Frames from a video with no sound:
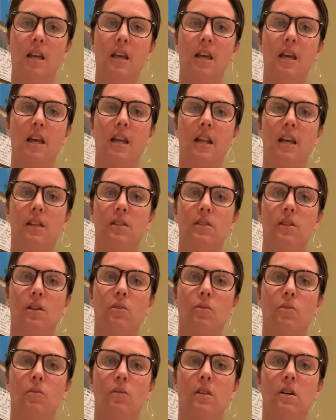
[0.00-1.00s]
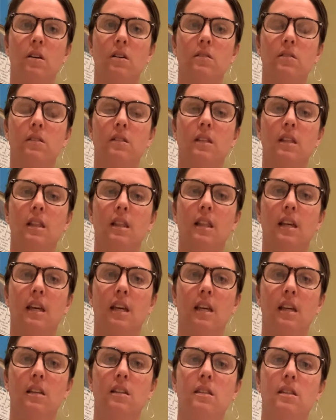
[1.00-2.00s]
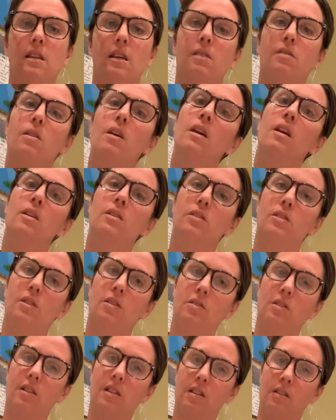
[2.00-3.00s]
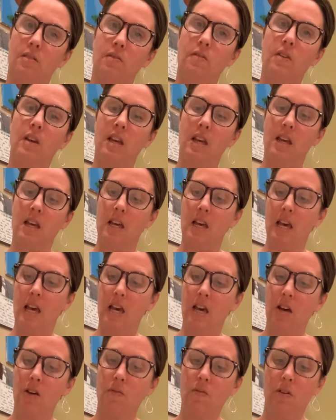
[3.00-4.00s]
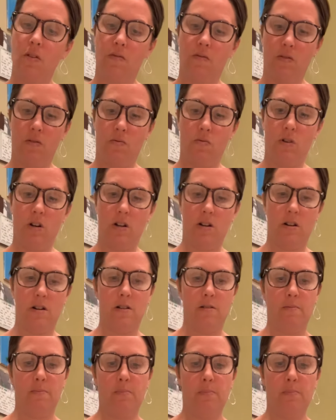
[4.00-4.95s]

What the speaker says: And as they grow lungs and legs, they start to live out of the water.